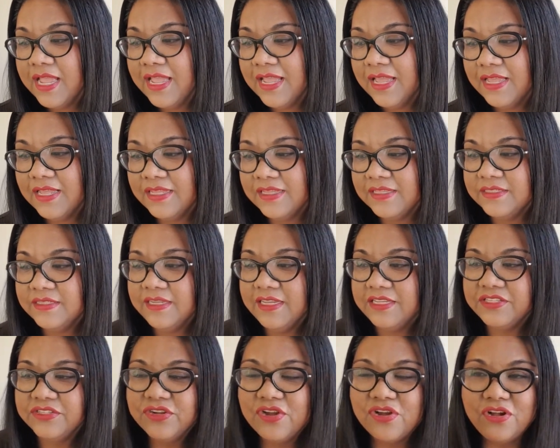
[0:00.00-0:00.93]
and
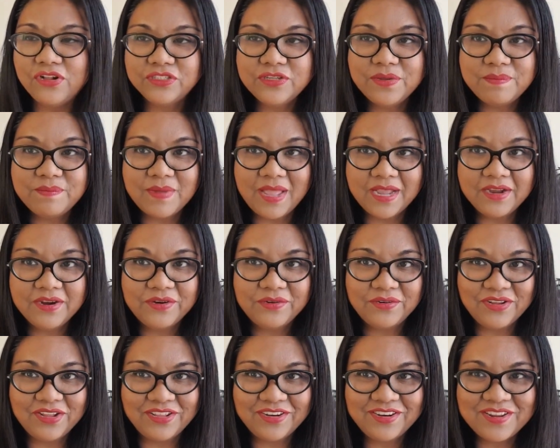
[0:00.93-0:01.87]
it's called
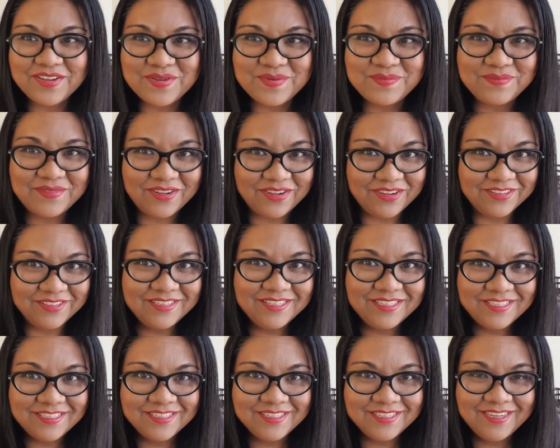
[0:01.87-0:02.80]
Macaron
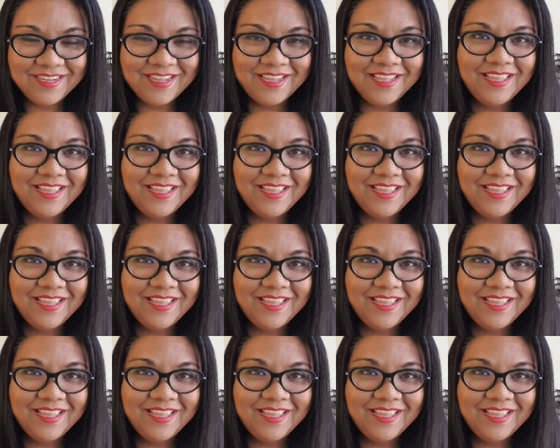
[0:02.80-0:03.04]
Amande.